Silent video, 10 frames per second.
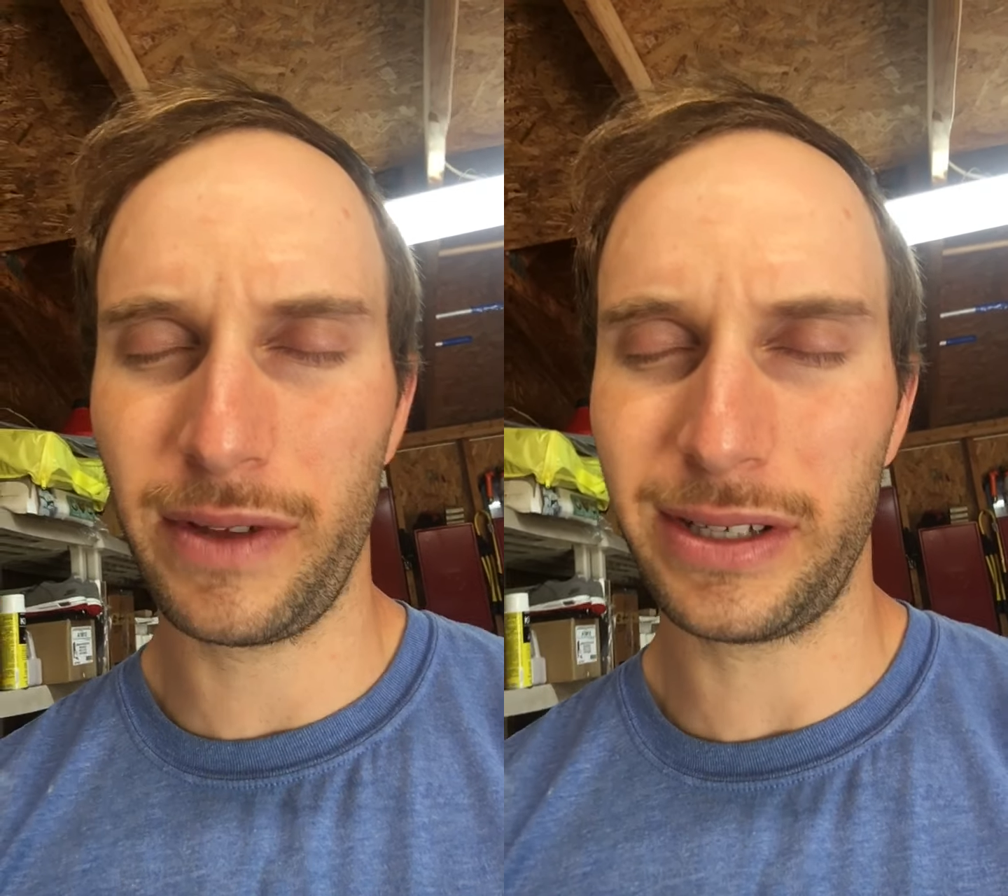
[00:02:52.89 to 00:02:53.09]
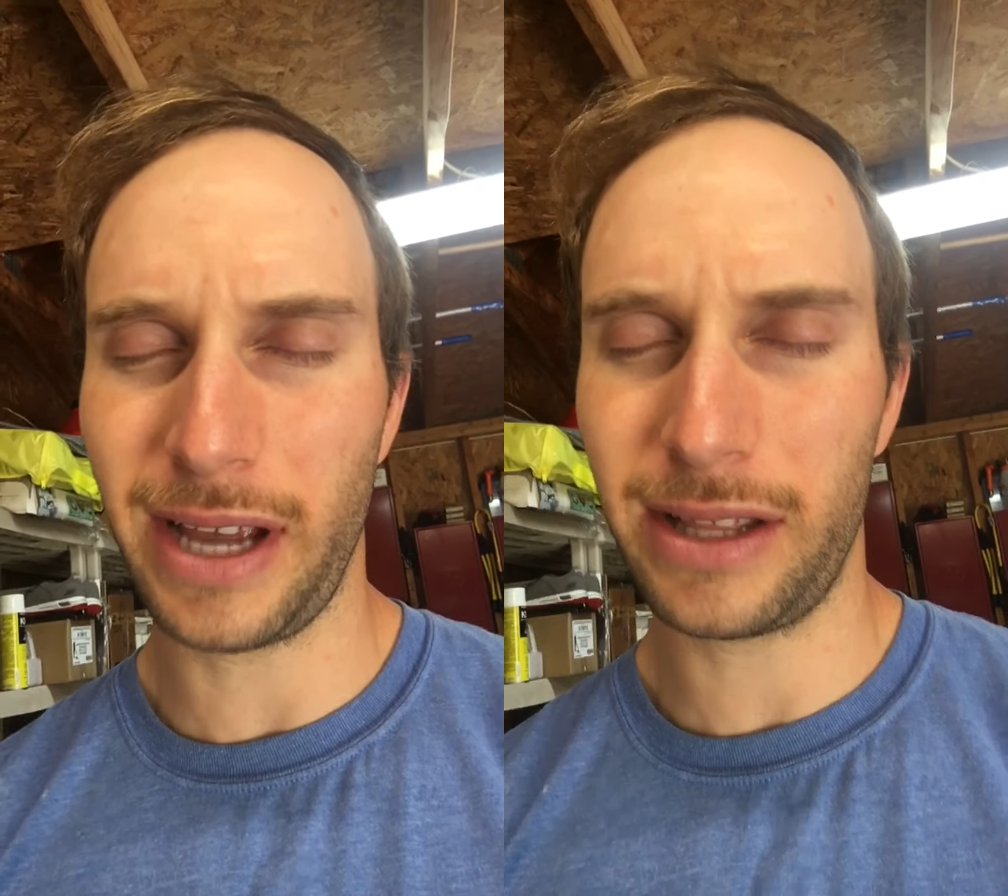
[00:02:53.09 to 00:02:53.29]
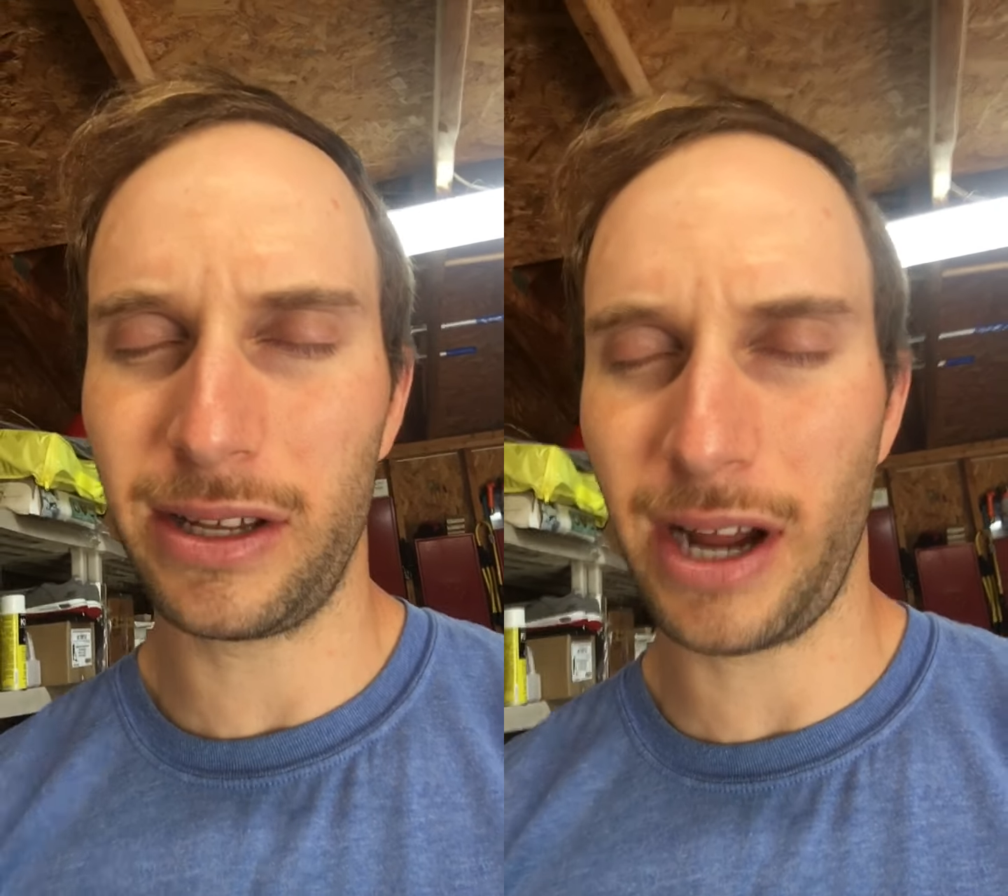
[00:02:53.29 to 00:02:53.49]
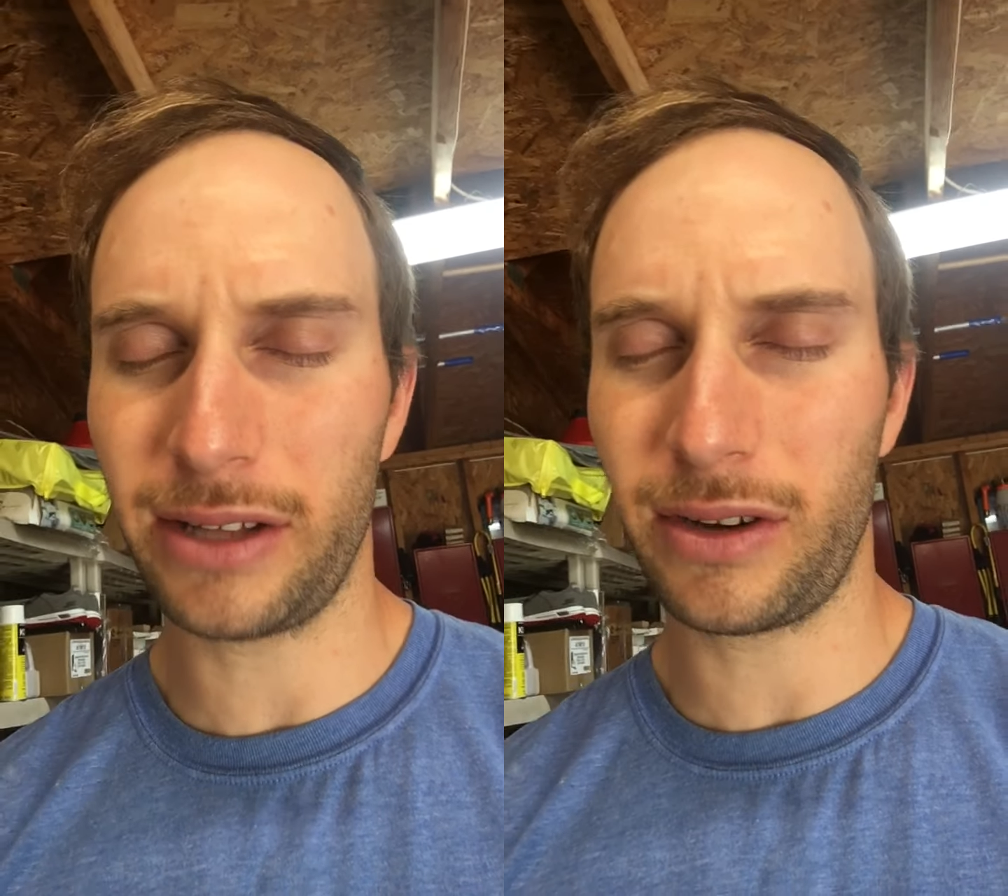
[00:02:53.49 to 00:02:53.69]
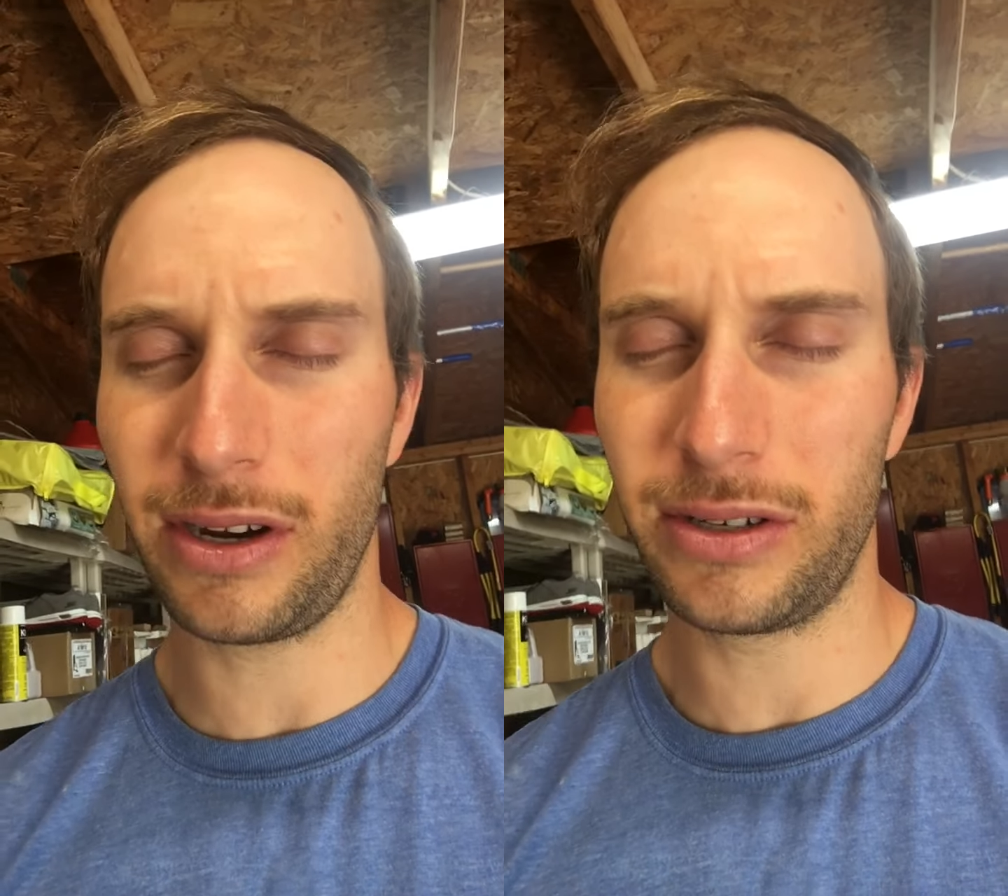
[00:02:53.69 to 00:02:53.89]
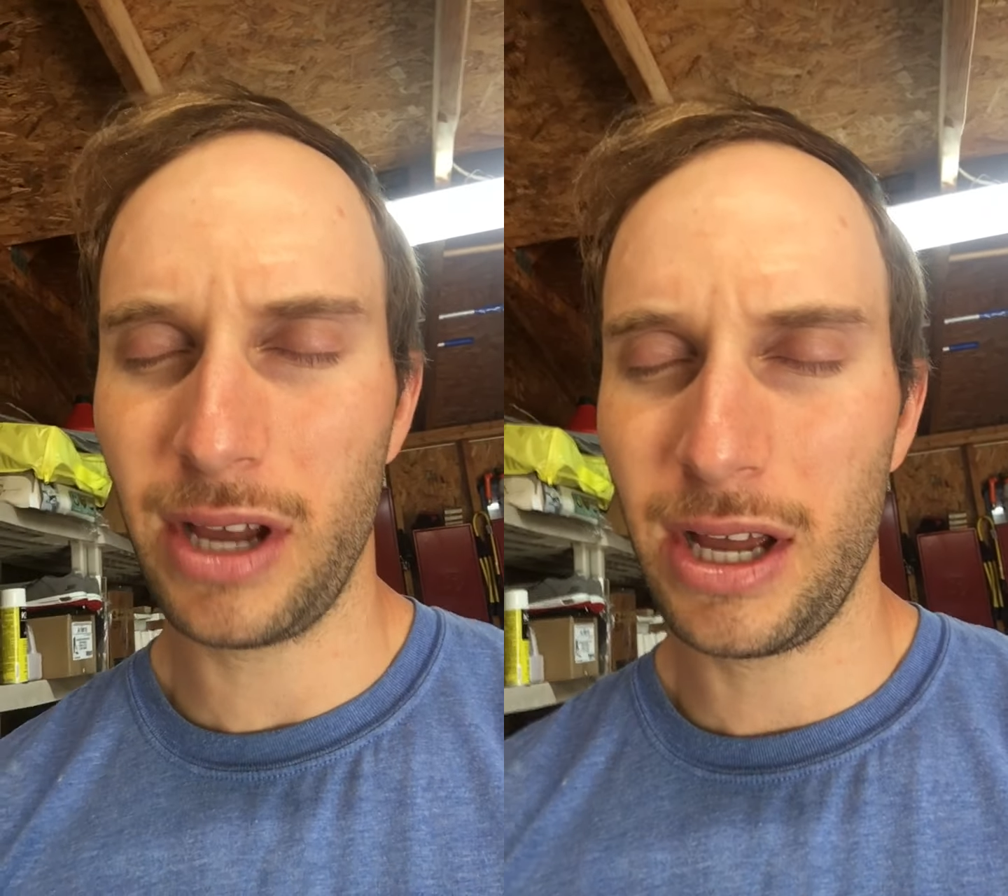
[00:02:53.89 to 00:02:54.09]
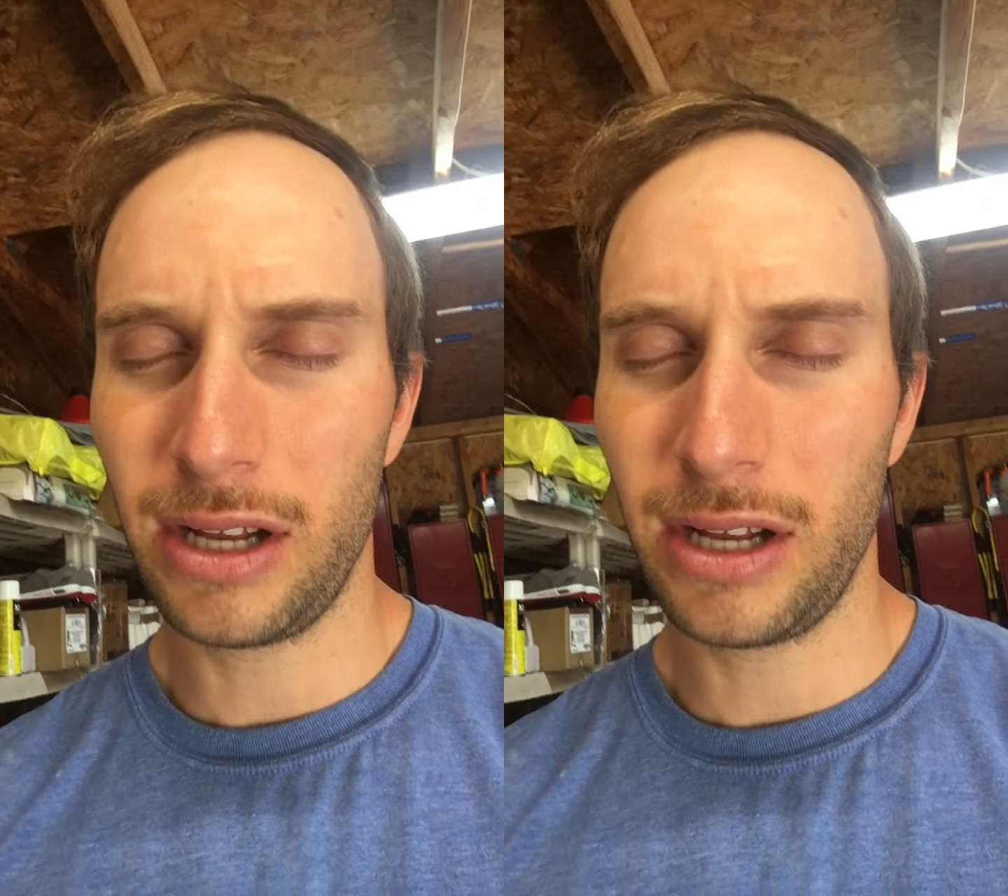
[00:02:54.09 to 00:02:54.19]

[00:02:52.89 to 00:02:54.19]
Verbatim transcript: these eighth and ninth graders.